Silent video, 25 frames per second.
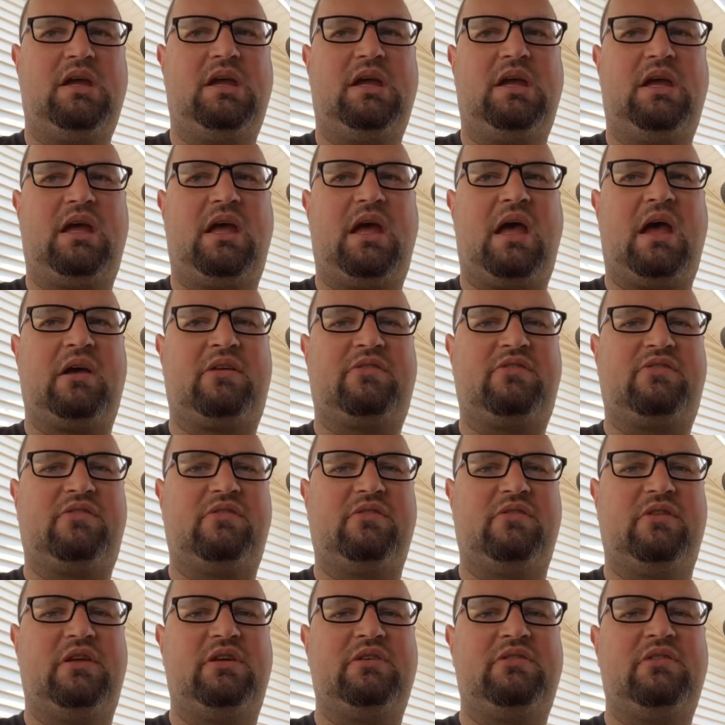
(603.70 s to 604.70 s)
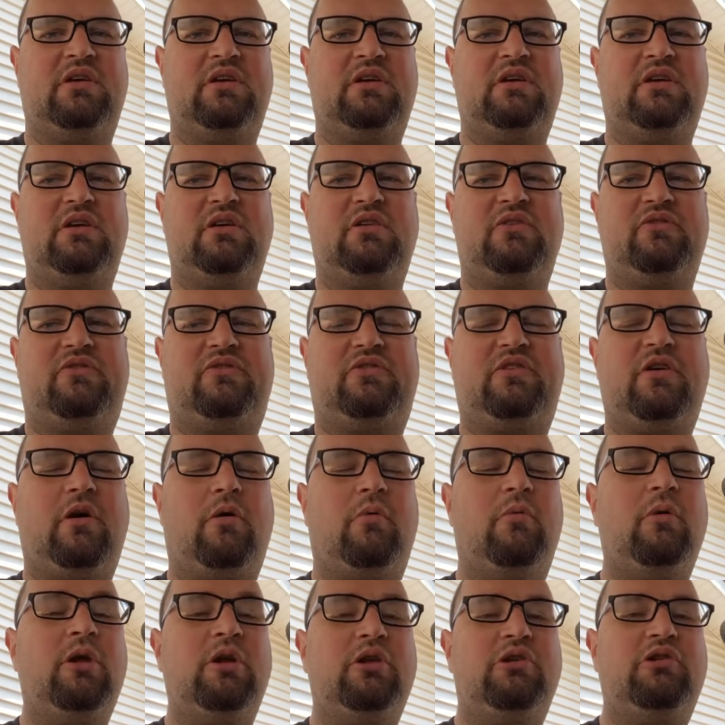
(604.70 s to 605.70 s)
Excellent. So
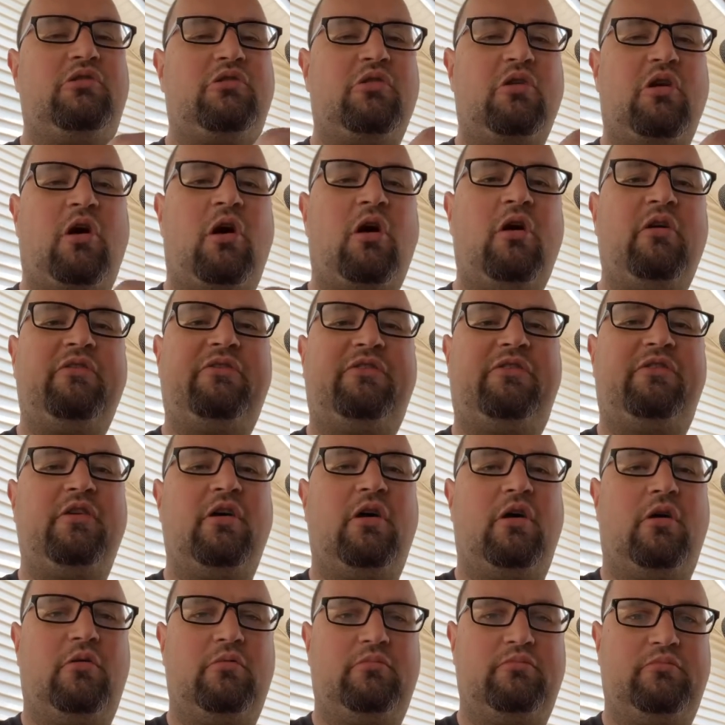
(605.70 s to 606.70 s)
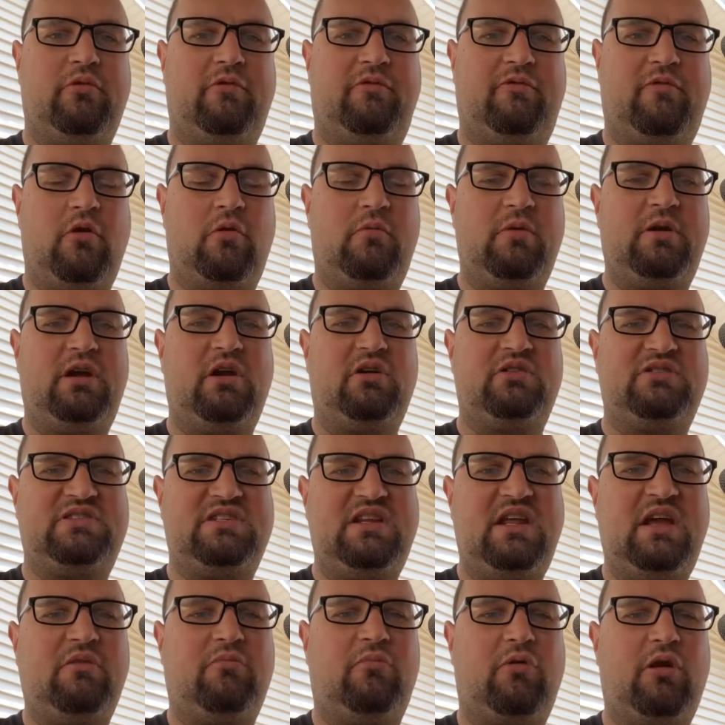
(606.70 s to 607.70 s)
you can also, before we go
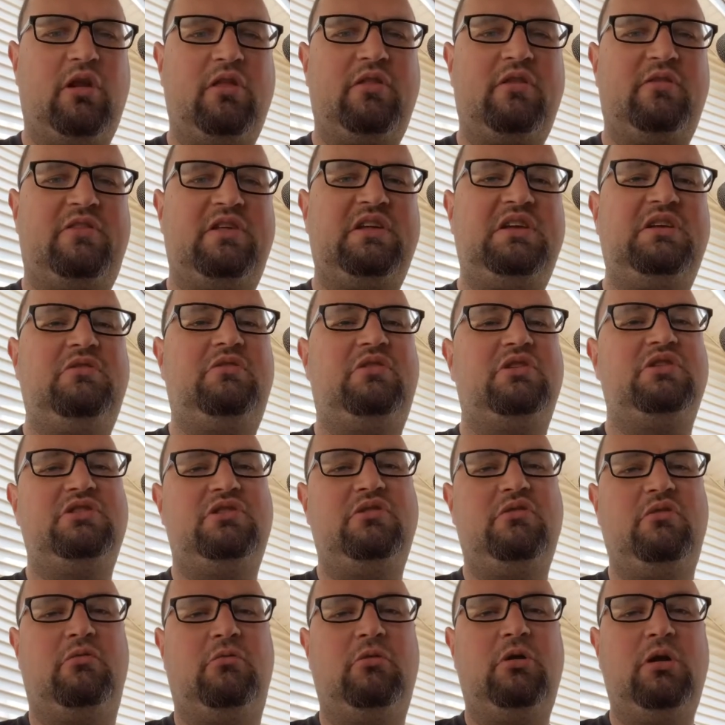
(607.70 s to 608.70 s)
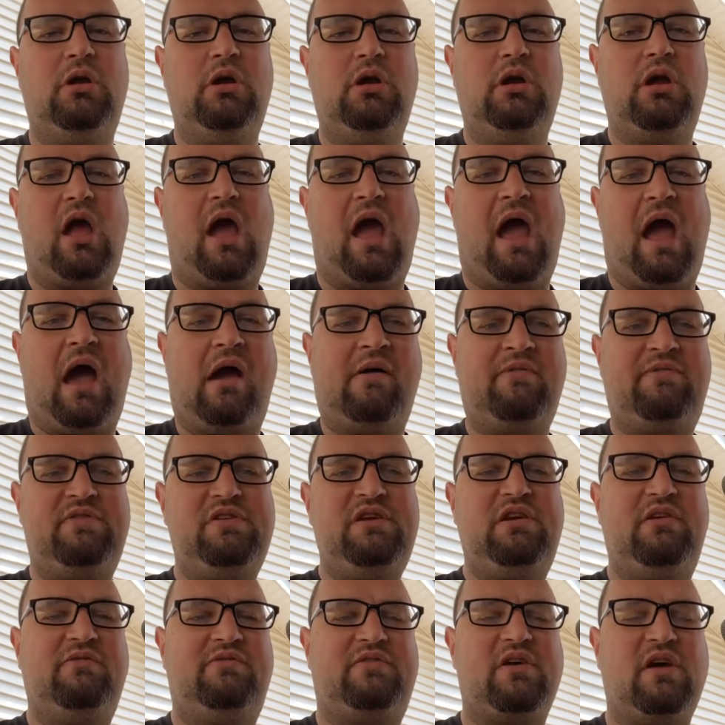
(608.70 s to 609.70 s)
today, one other thing you can do, after
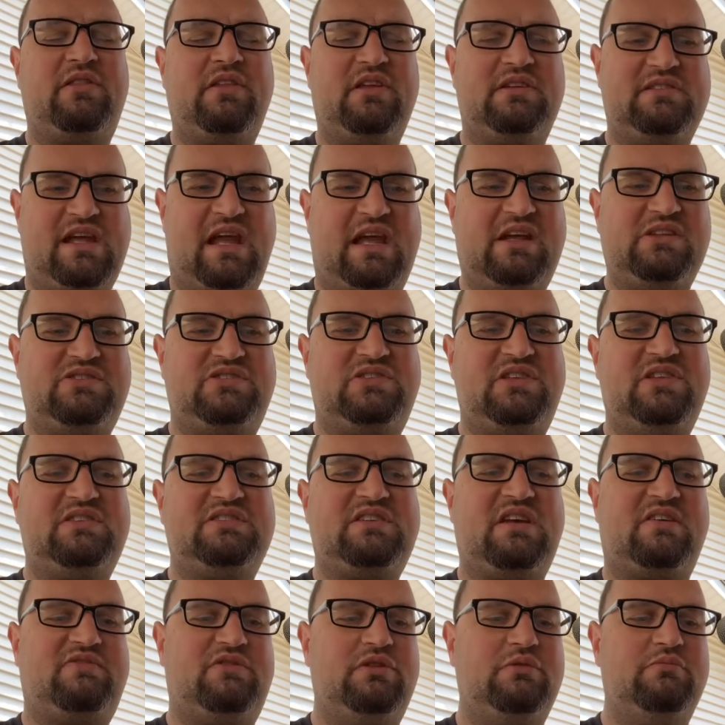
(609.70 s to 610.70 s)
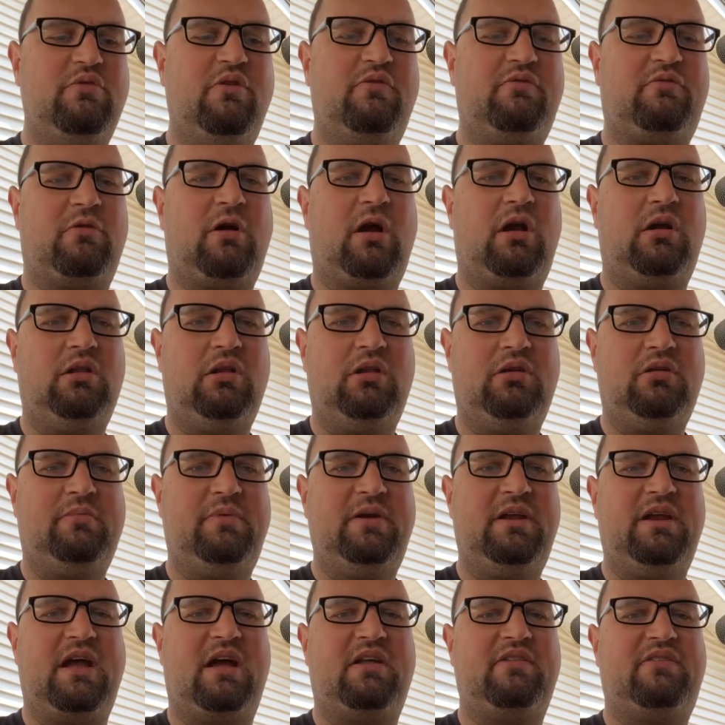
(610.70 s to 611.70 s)
you've done the dance to this, after you moved around a little bit
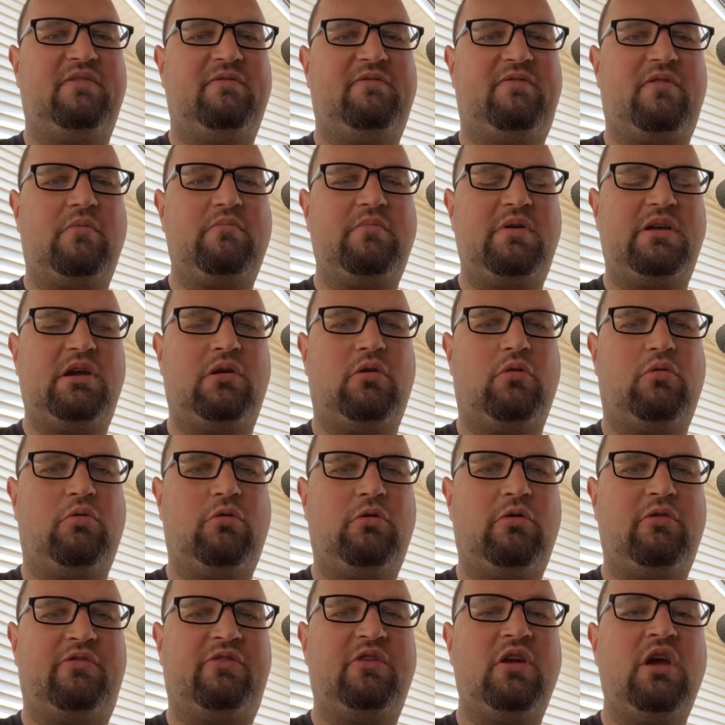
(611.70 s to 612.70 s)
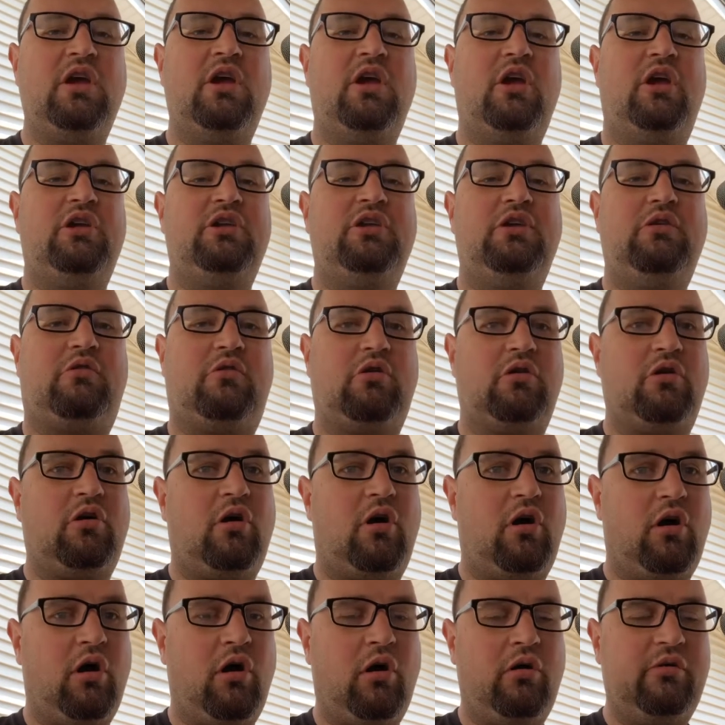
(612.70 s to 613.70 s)
and had some fun being a horse, you can
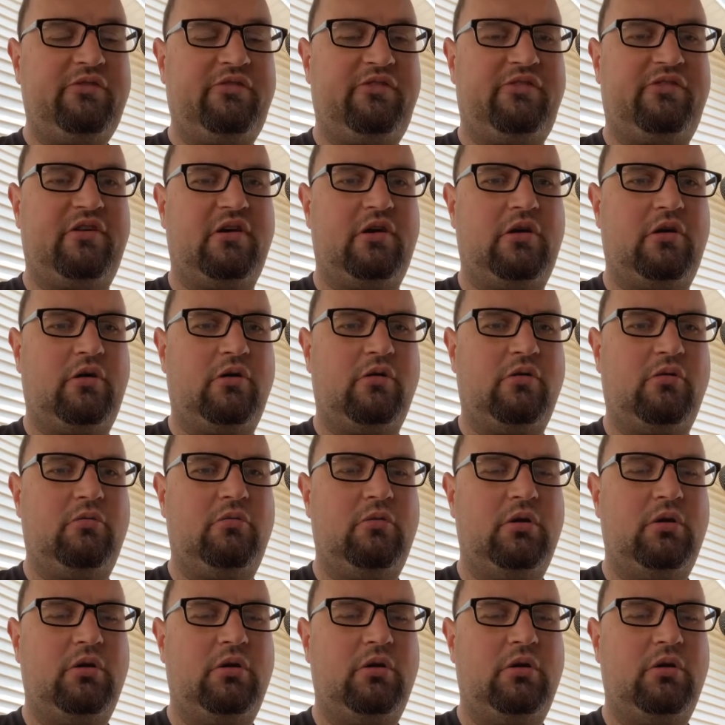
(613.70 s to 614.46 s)
also